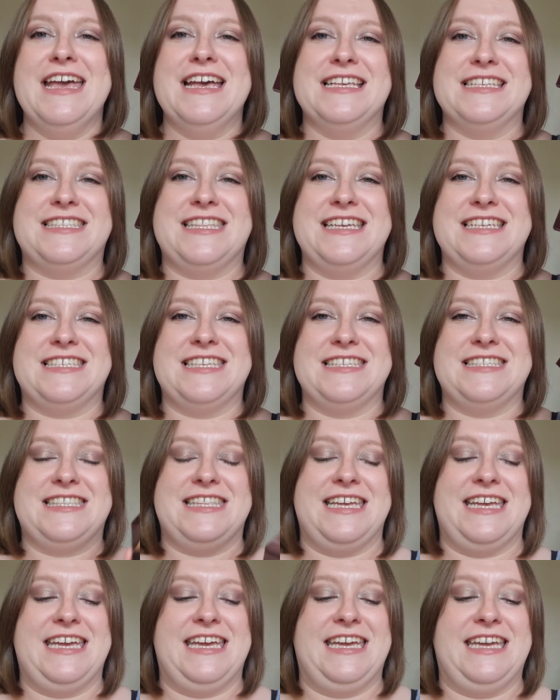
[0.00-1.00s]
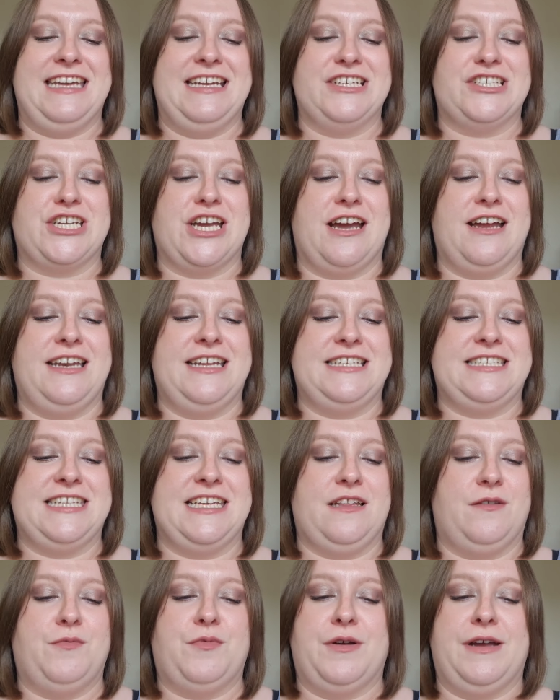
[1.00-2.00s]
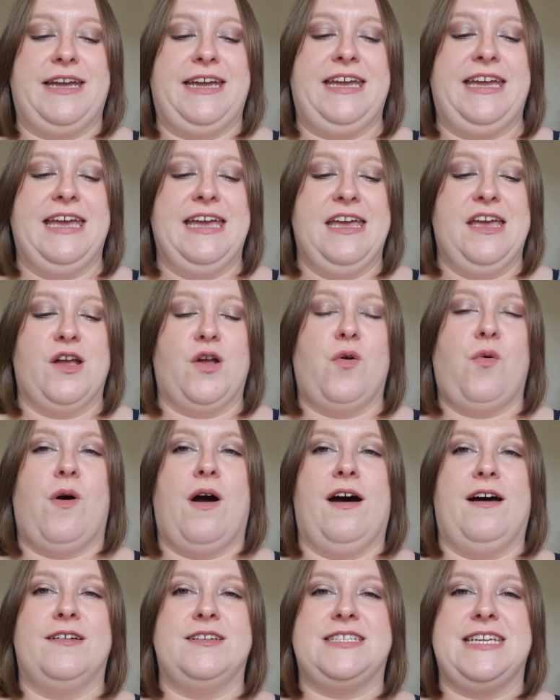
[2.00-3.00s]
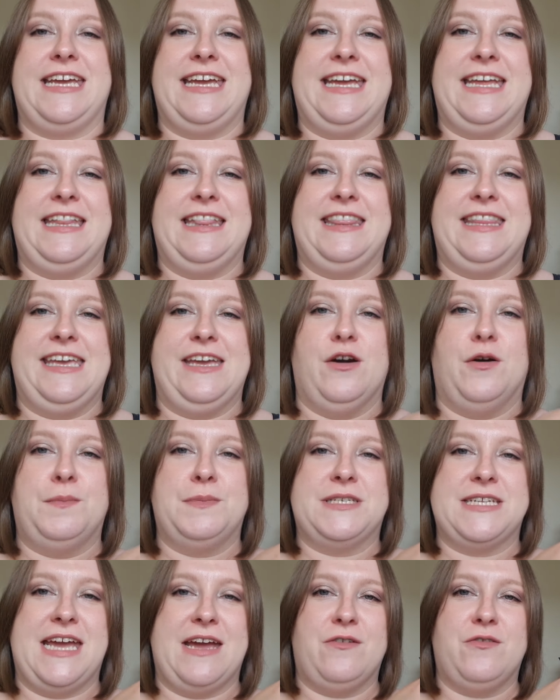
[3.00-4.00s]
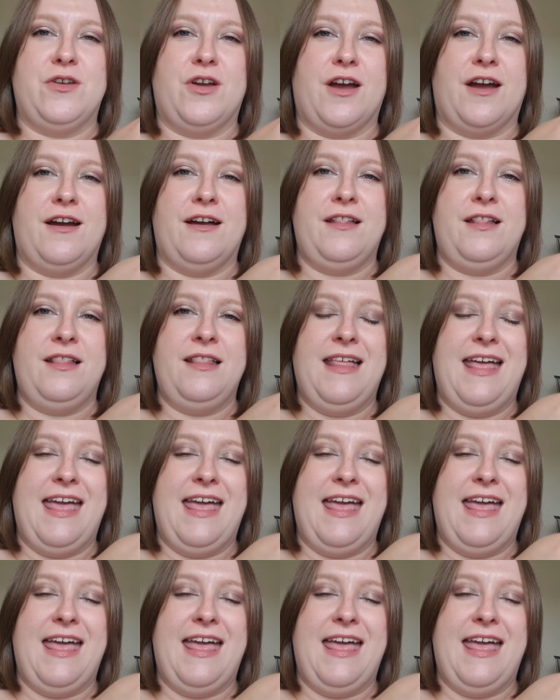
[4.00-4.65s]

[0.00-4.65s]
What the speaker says: So this is the Charlotte Tilbury quad in the Uptown Girl,